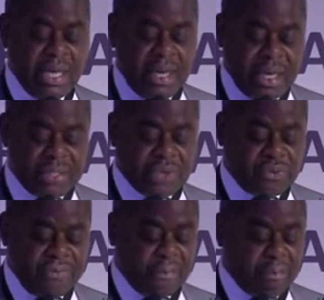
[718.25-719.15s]

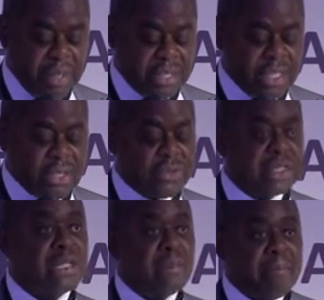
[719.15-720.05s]
necessary for building
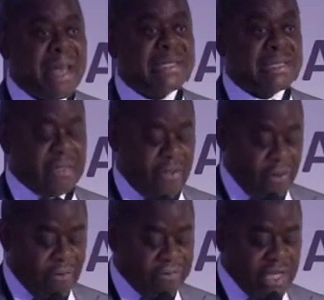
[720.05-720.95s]
critical mass
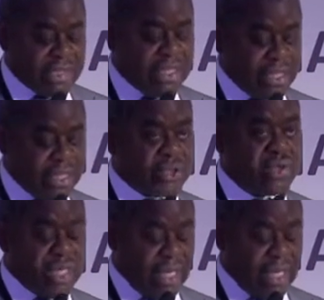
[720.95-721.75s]
of listings and trading